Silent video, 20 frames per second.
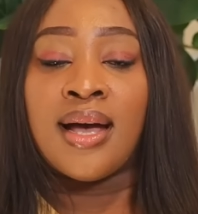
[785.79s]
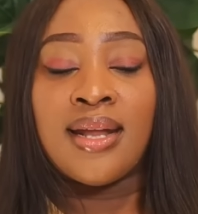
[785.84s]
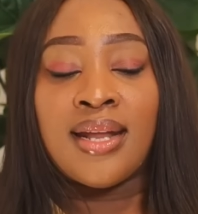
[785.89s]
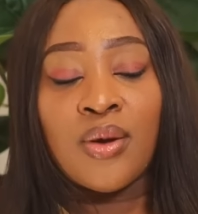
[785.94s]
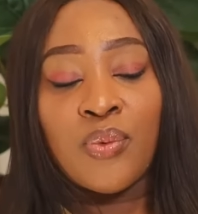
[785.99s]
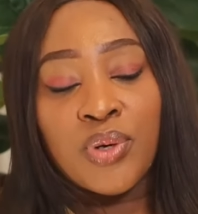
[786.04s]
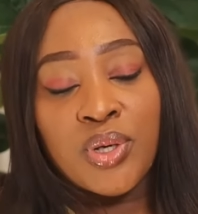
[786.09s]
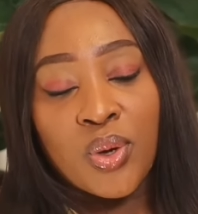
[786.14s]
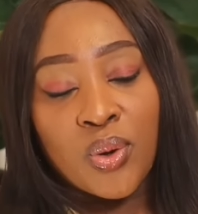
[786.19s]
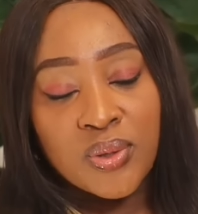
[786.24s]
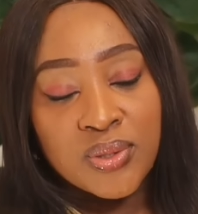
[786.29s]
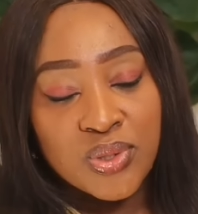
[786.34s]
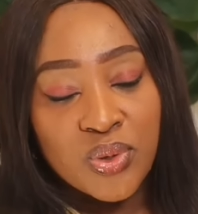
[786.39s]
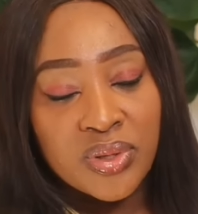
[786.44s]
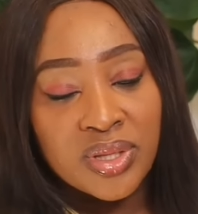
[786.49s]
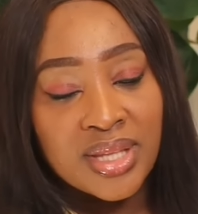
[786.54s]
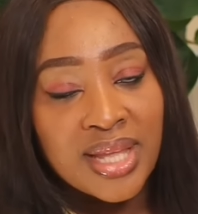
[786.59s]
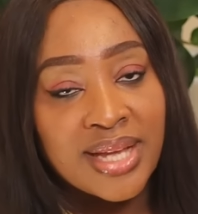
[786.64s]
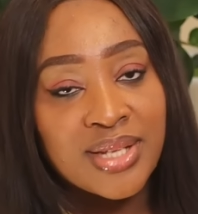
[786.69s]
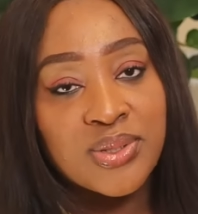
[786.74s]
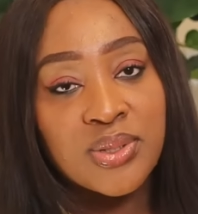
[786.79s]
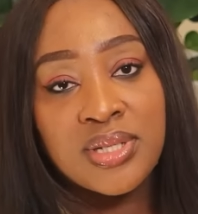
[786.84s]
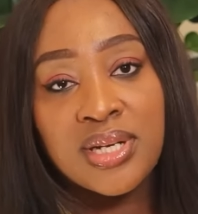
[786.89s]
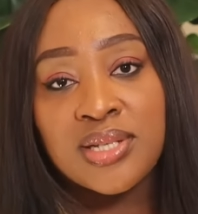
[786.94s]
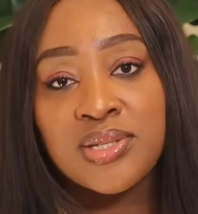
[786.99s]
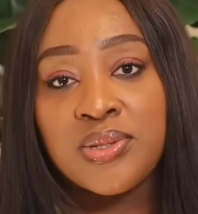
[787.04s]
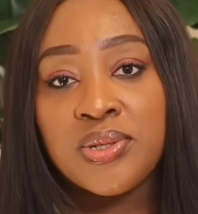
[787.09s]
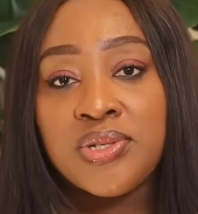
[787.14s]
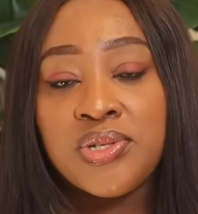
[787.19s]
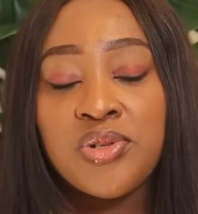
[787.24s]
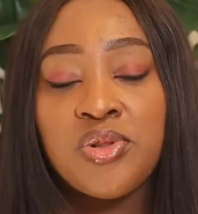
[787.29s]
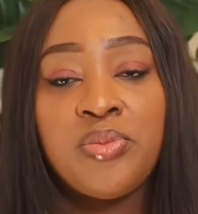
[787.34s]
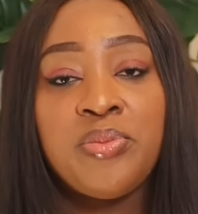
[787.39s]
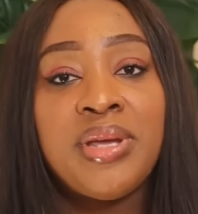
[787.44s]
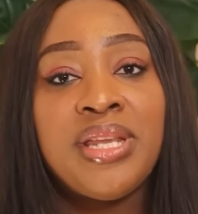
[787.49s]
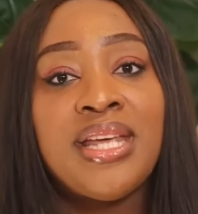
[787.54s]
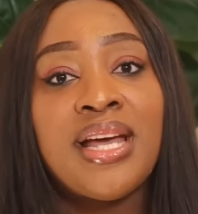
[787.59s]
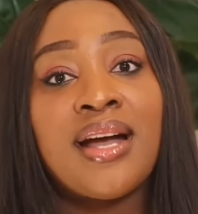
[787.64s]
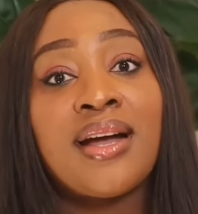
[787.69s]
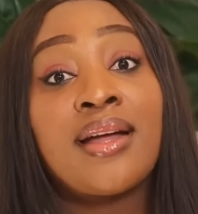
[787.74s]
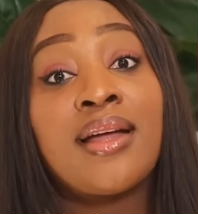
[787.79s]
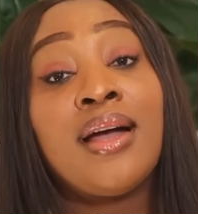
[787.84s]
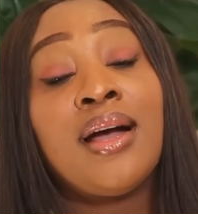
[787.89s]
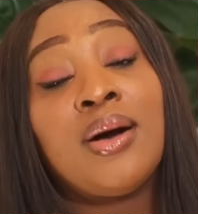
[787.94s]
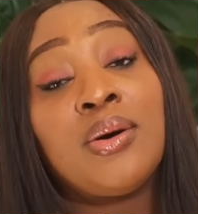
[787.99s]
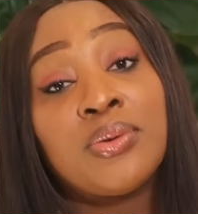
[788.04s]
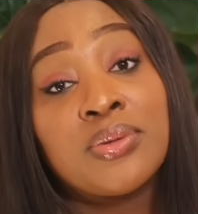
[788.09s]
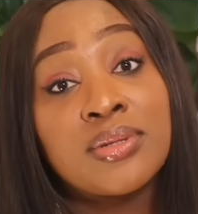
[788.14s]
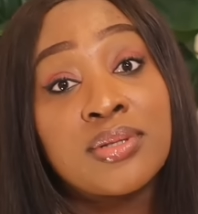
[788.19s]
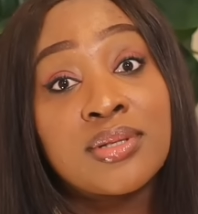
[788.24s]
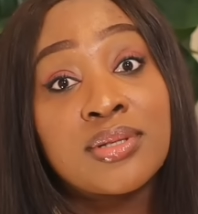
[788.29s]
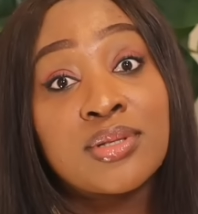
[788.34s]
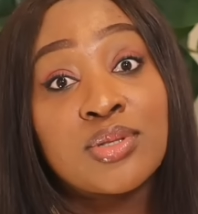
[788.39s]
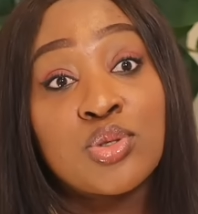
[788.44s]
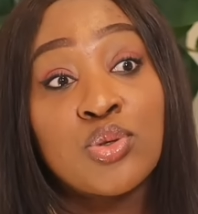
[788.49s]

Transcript: and I would also take to their social media accounts